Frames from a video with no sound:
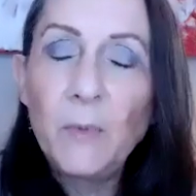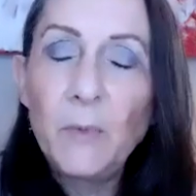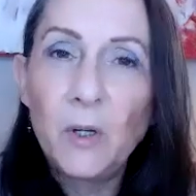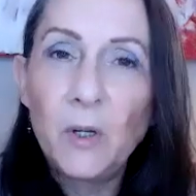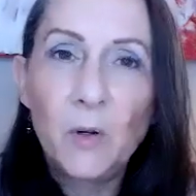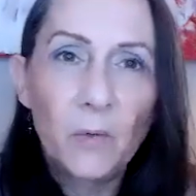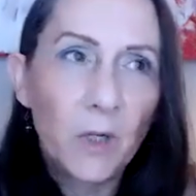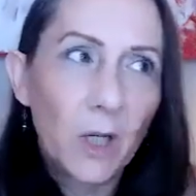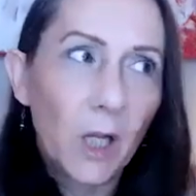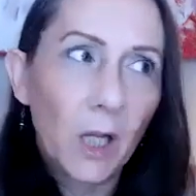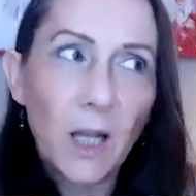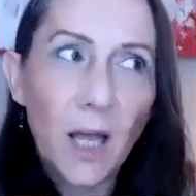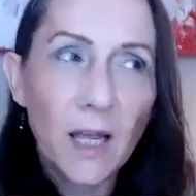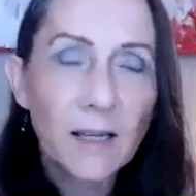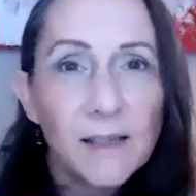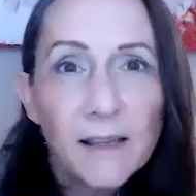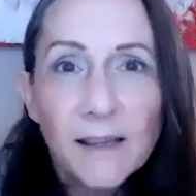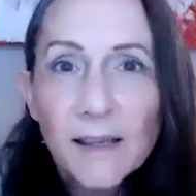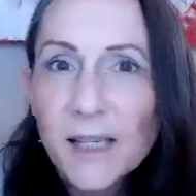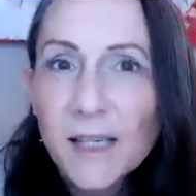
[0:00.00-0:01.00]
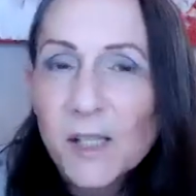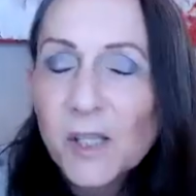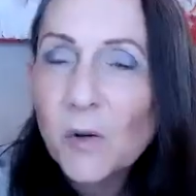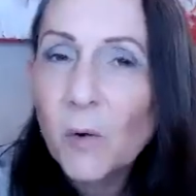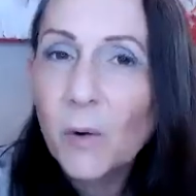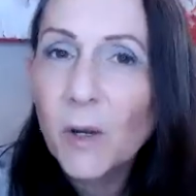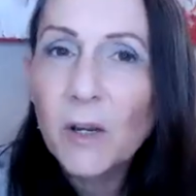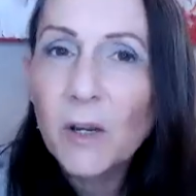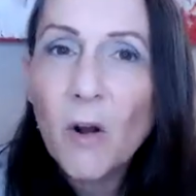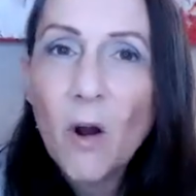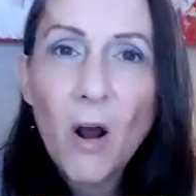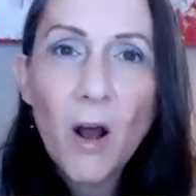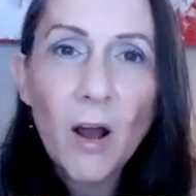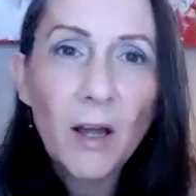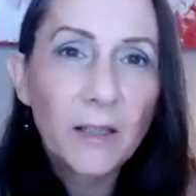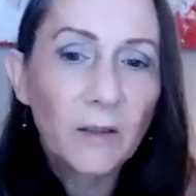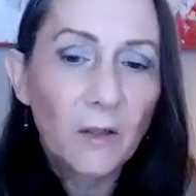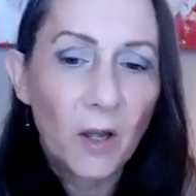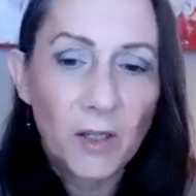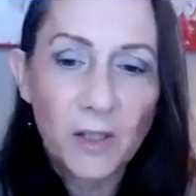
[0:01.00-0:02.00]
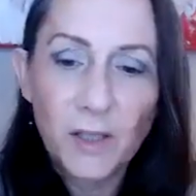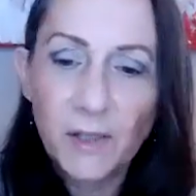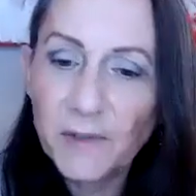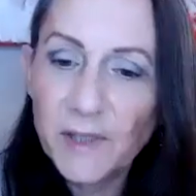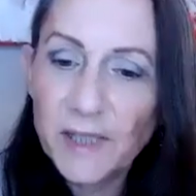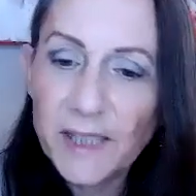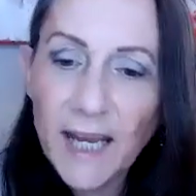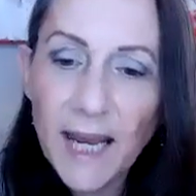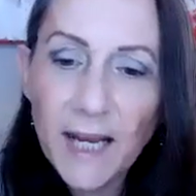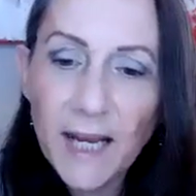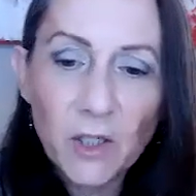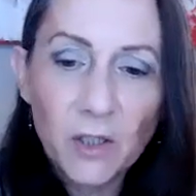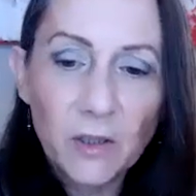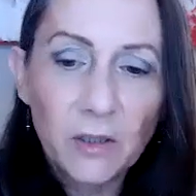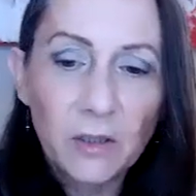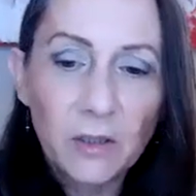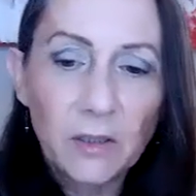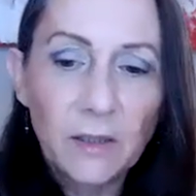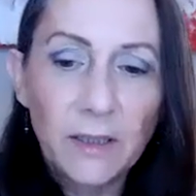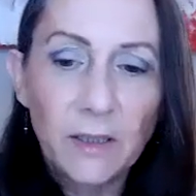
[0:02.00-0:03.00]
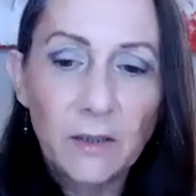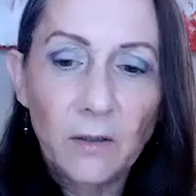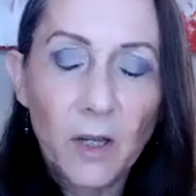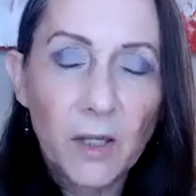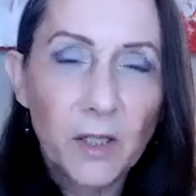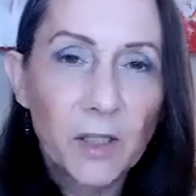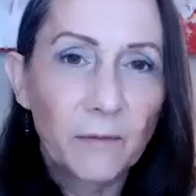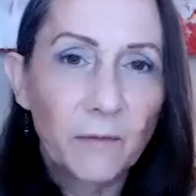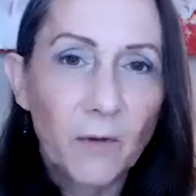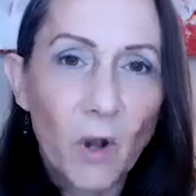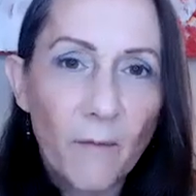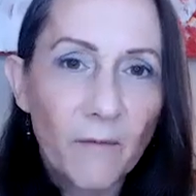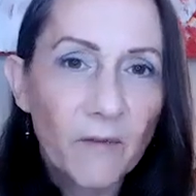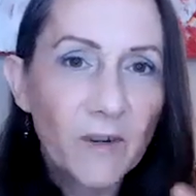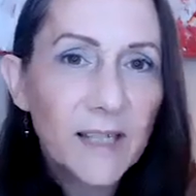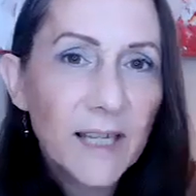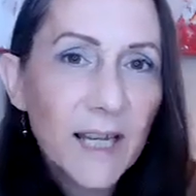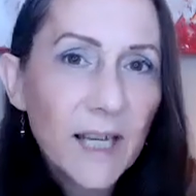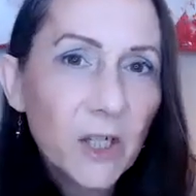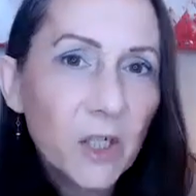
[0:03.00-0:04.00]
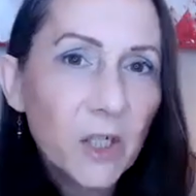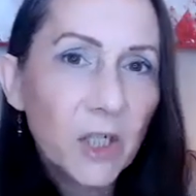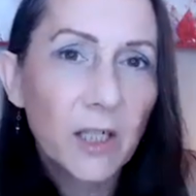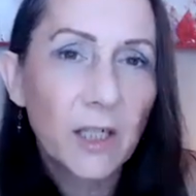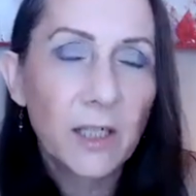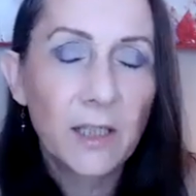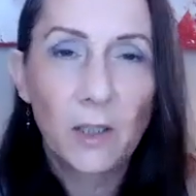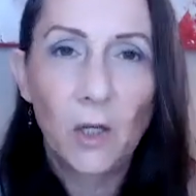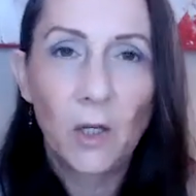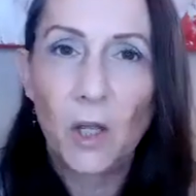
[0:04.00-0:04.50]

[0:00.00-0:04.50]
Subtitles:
We've got lots of things going on, lots of schedule and lots of conversation,